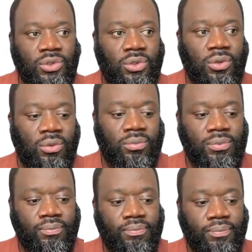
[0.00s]
So
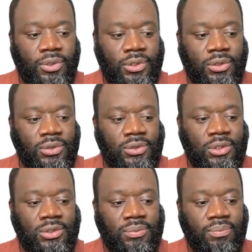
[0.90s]
because
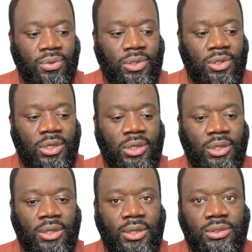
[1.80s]

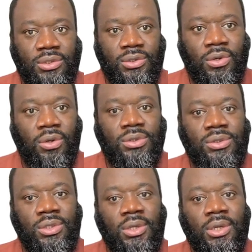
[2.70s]
it's
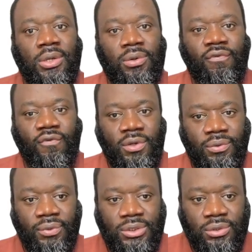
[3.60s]
got a lot of
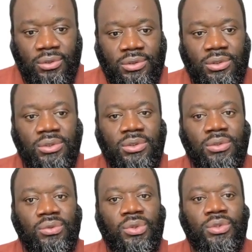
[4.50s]
resources,
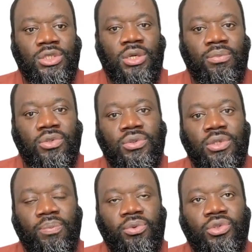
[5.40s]
so it's
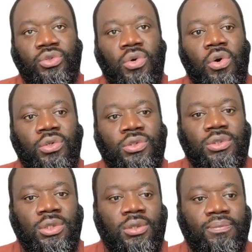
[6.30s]
able to host